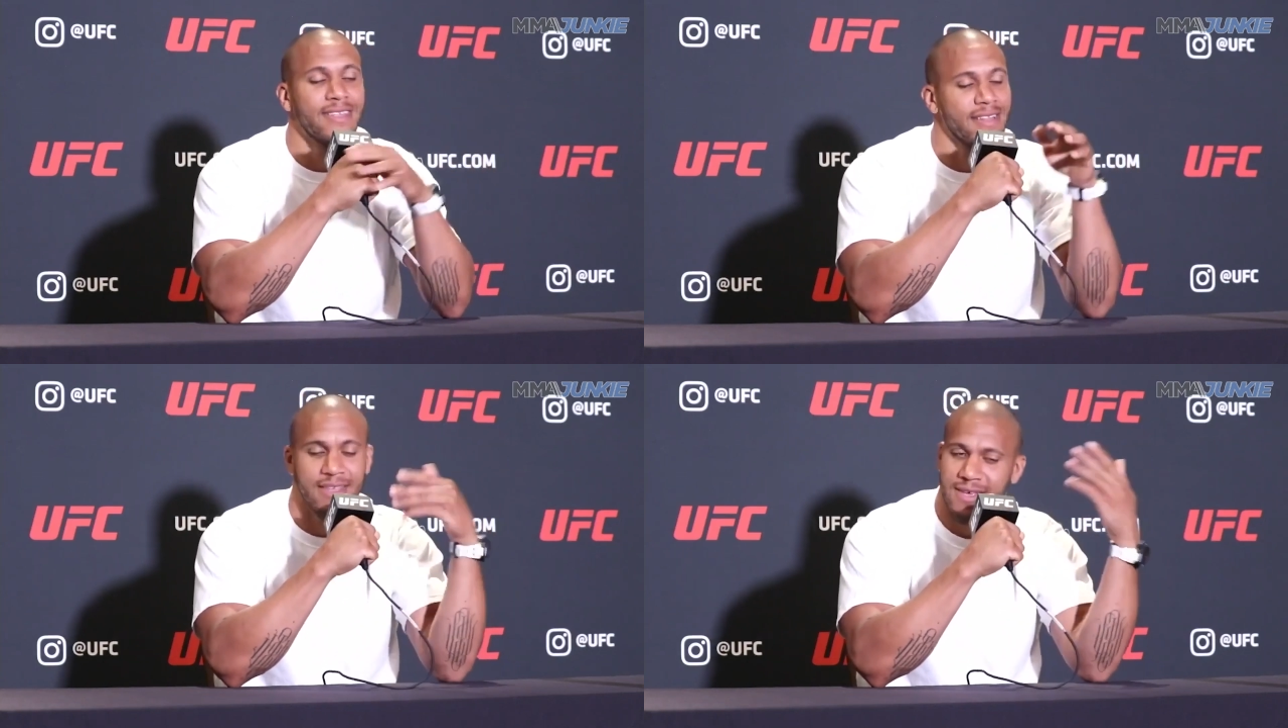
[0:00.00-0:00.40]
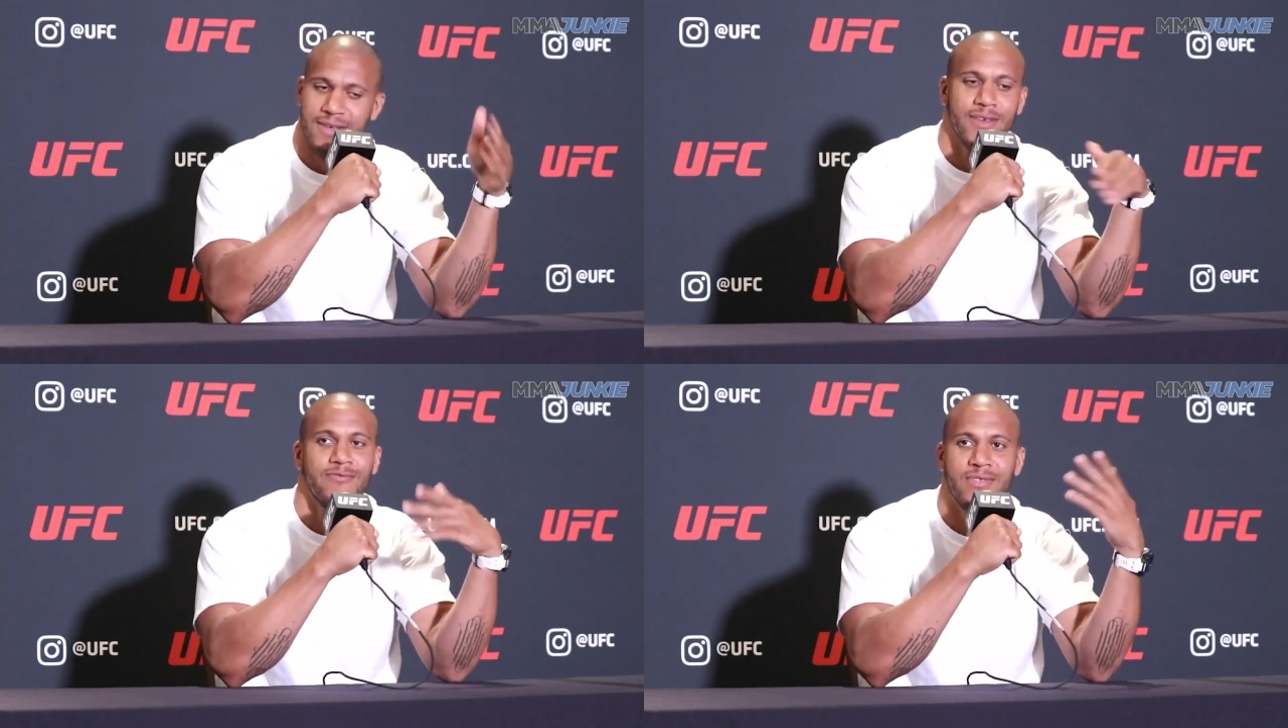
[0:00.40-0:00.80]
and
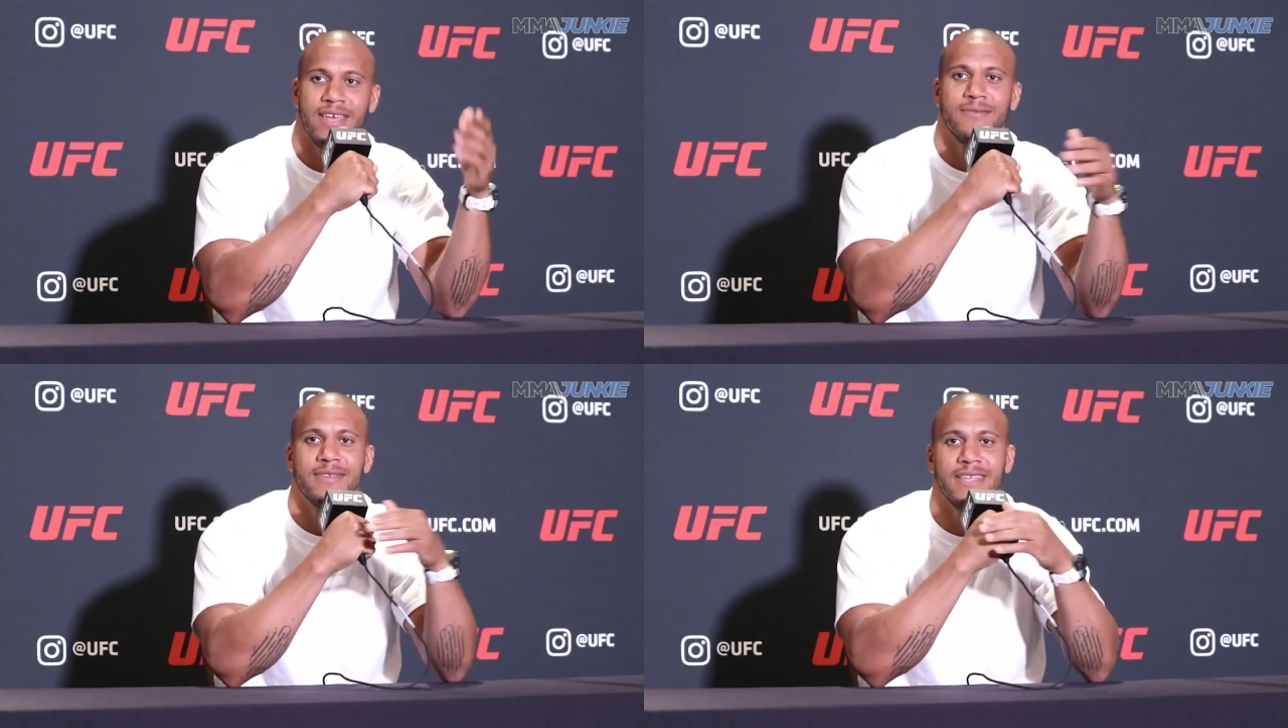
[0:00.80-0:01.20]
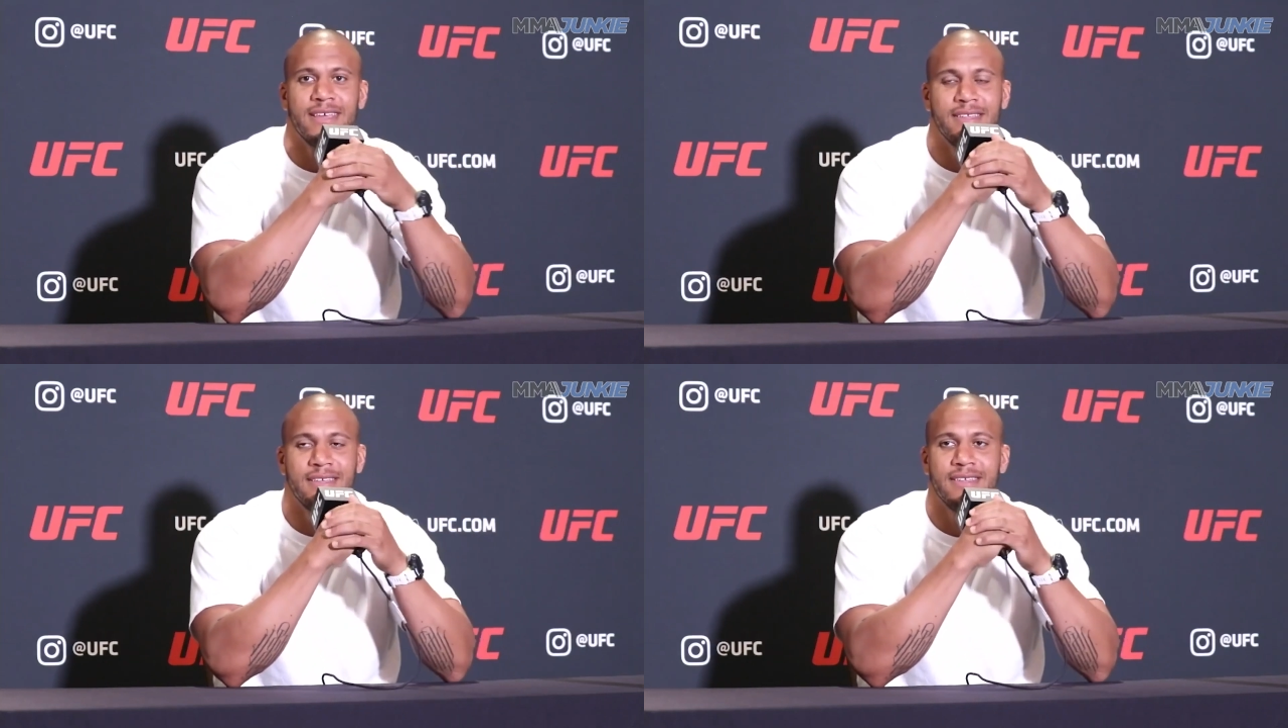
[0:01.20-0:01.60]
every time it's
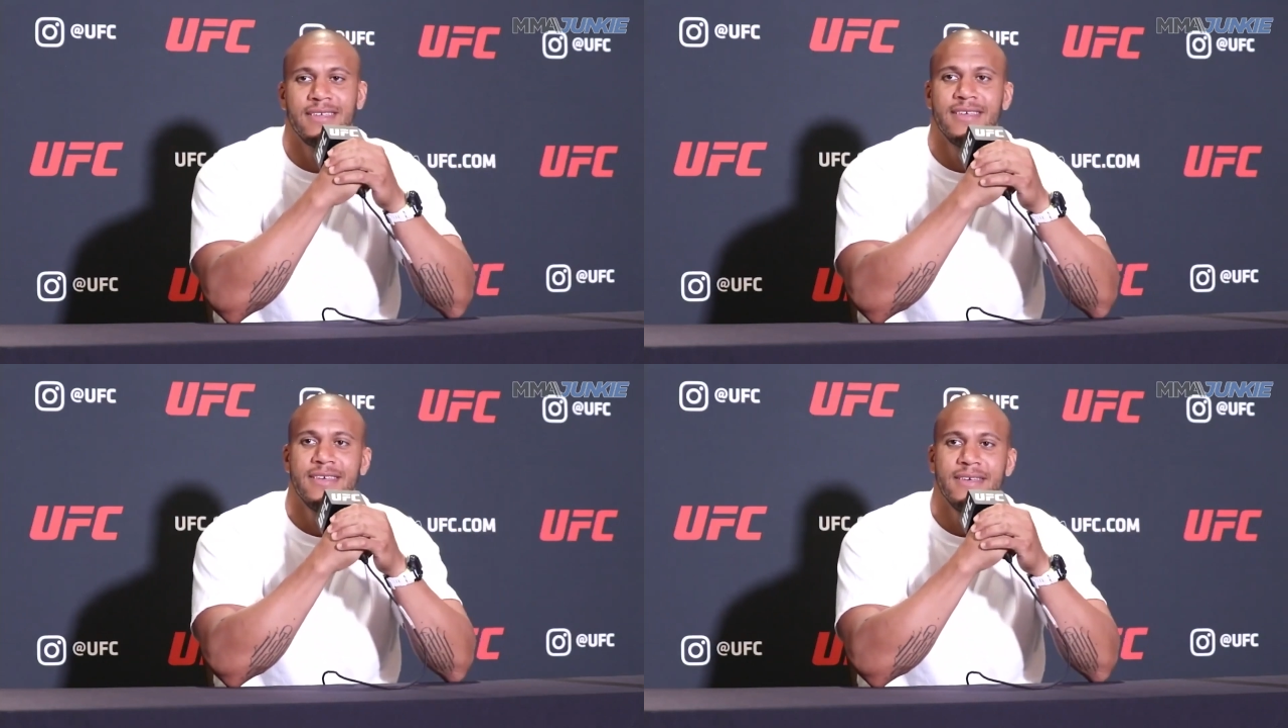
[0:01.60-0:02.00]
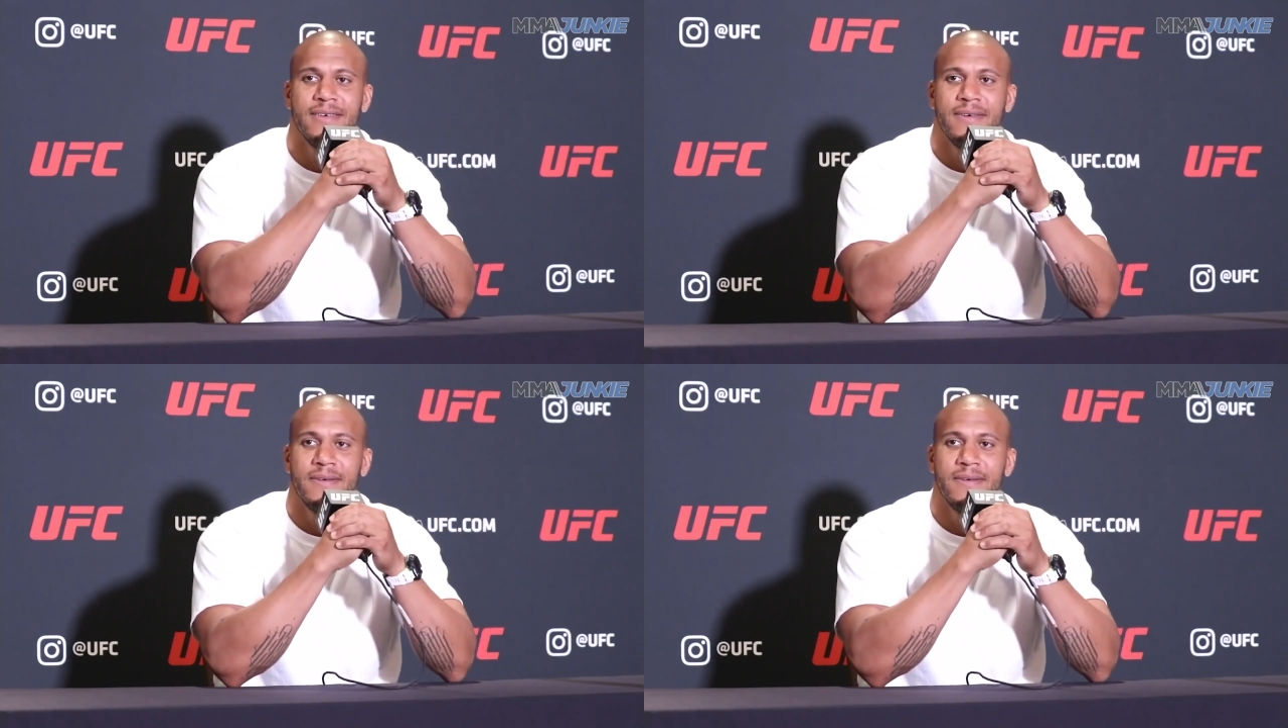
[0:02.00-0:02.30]
like that. Thank you.